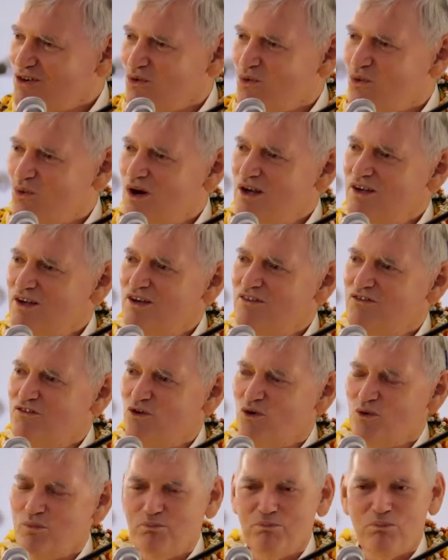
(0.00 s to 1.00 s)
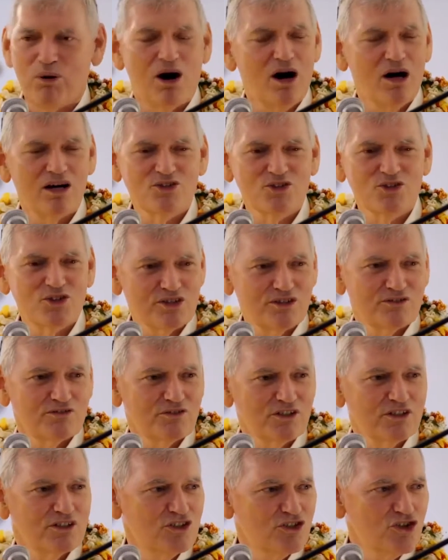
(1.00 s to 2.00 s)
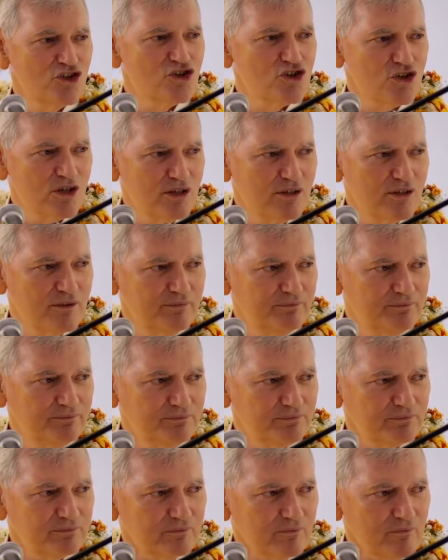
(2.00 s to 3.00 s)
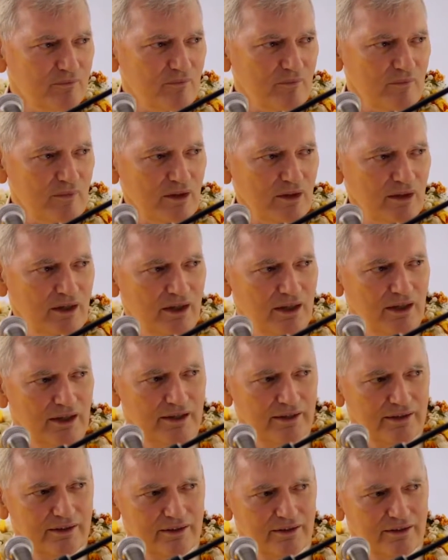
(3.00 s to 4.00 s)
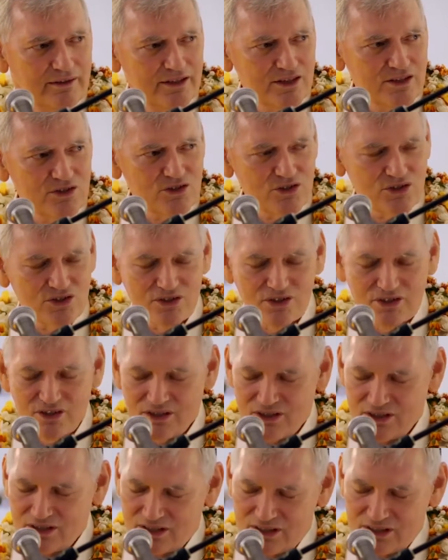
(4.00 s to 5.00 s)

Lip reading: wonderful positive condition. This,